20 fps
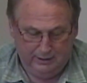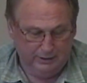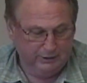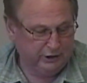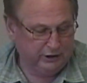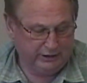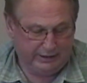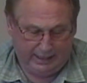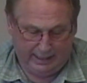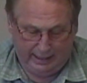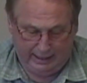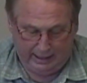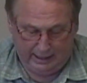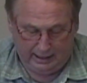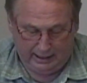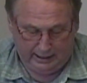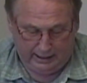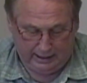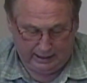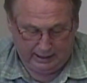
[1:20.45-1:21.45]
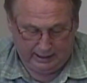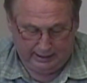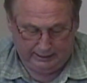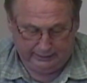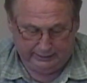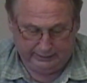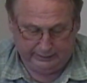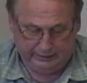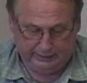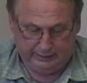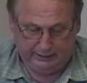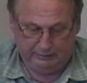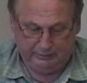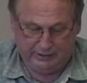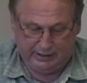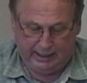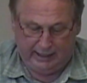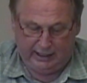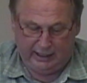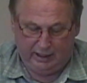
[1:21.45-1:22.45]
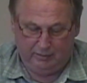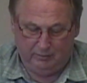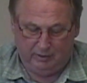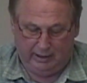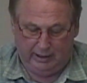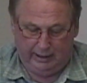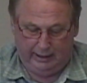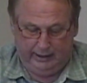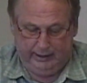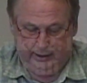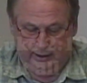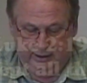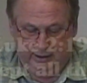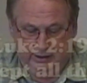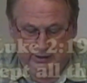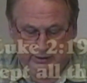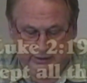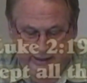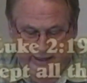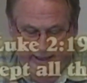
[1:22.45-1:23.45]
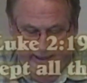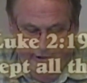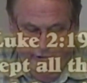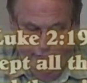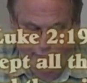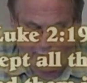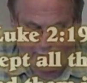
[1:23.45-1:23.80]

Today I, I uh, am taking my text